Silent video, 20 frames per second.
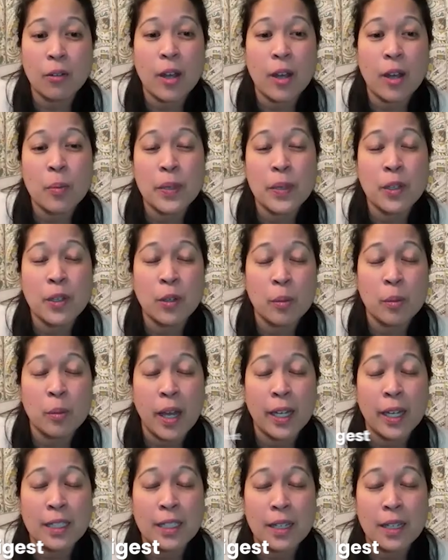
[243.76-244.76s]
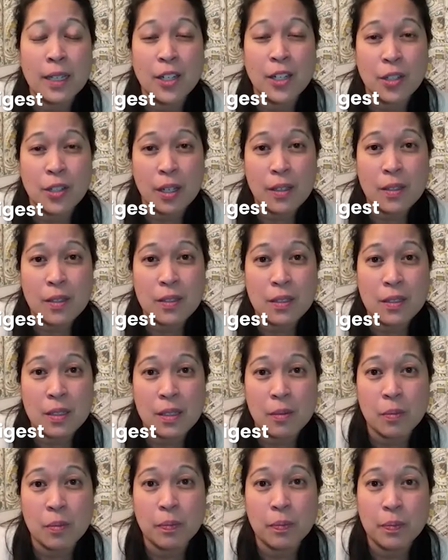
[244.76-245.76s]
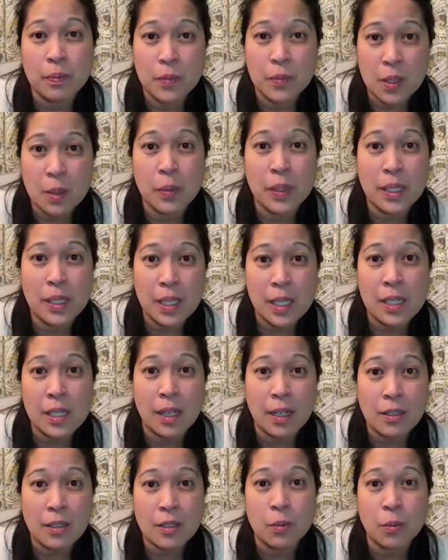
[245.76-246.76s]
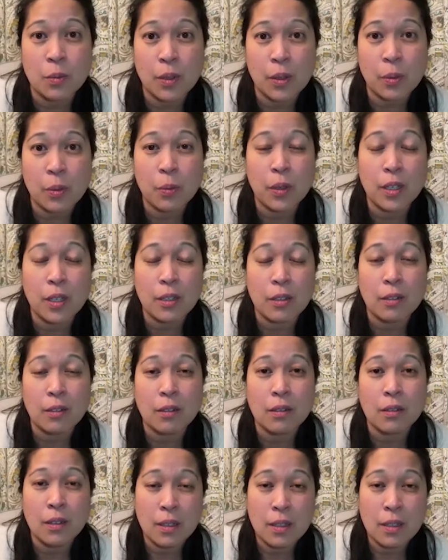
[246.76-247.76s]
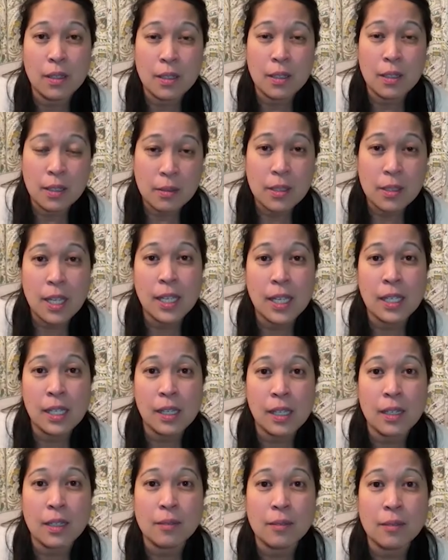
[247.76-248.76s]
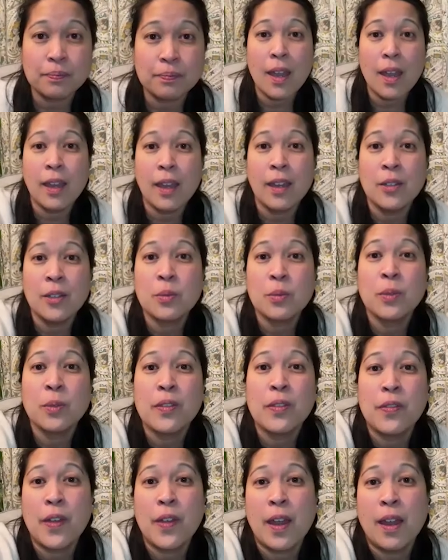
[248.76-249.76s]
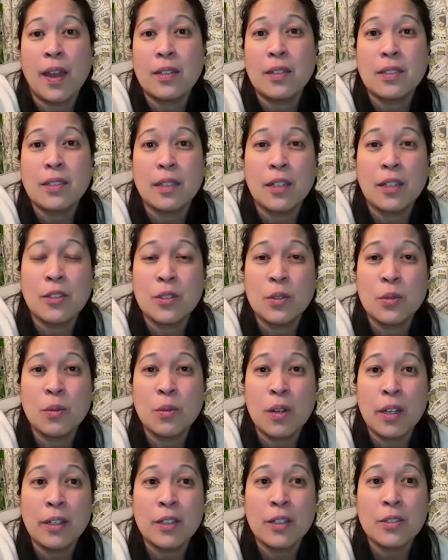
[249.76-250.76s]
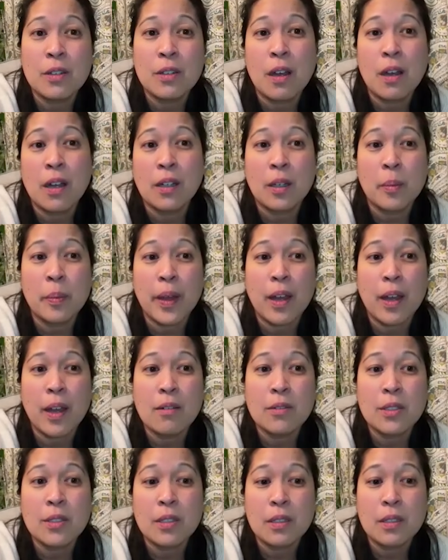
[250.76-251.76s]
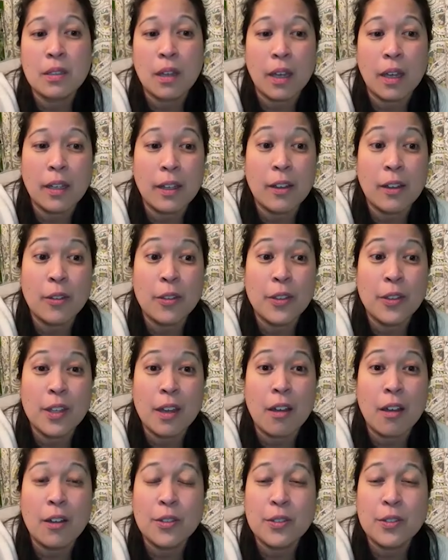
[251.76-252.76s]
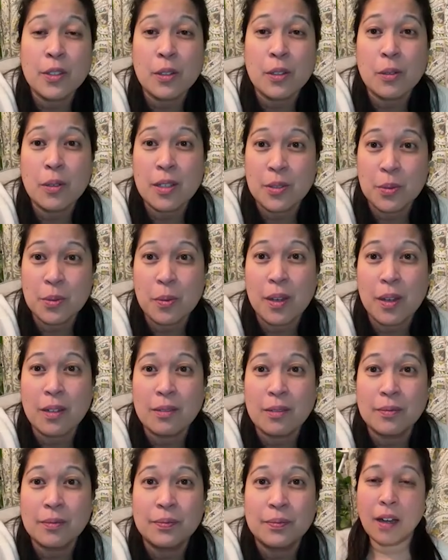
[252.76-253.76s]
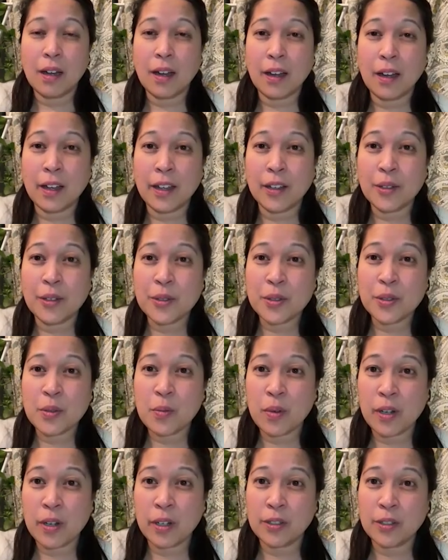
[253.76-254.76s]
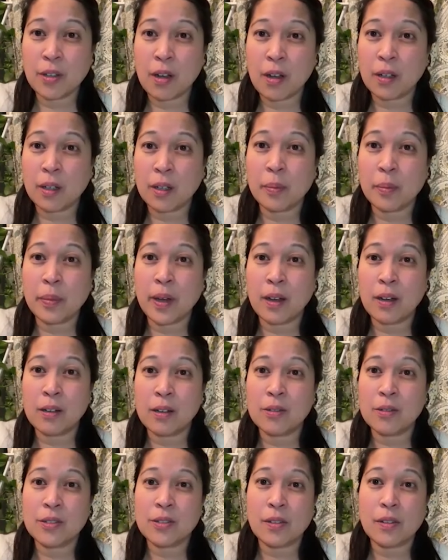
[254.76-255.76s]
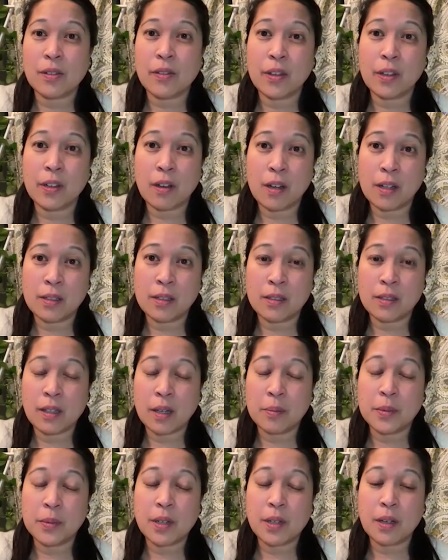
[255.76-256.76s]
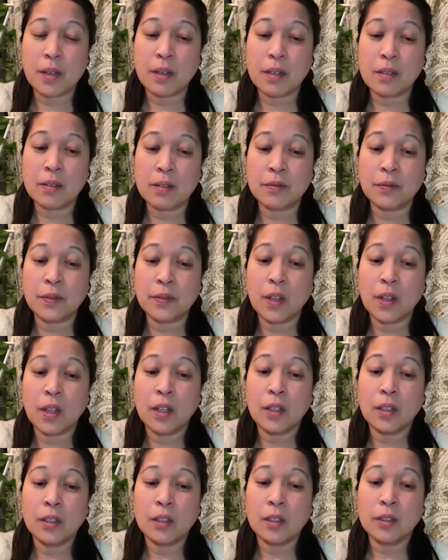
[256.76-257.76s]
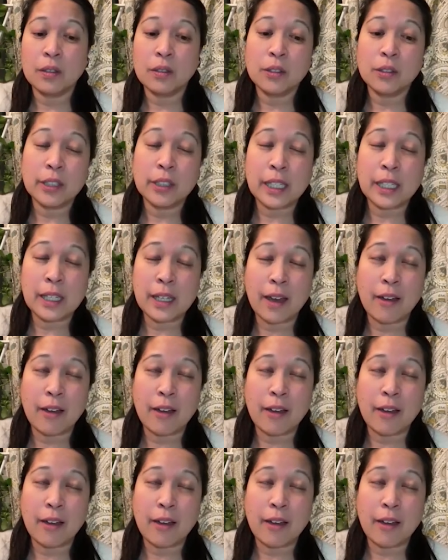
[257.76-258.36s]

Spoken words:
helping your body digest and to be connected with what you're taking in. And with that, I do want to talk about gut health also as well. I also want to talk about the concept of looking